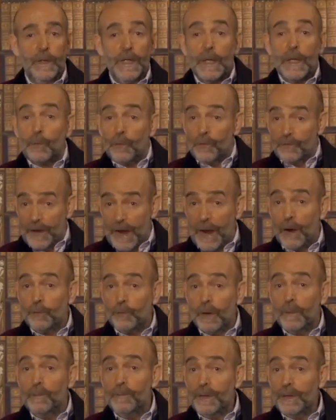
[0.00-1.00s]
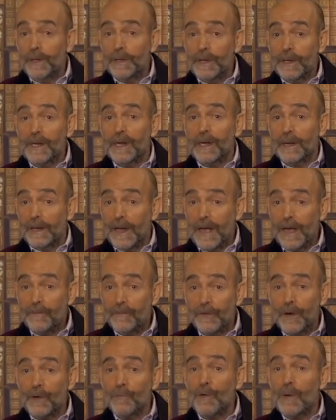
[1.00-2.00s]
it was our ability to
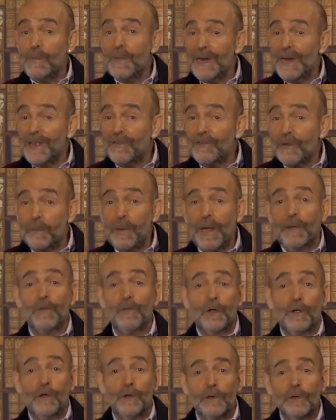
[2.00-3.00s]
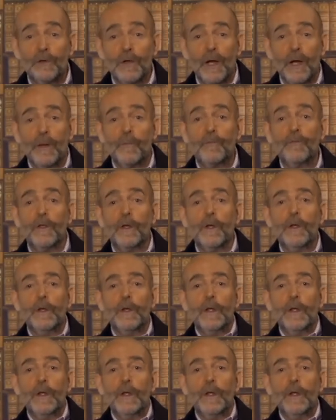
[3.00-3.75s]
laugh and reminisce about the good times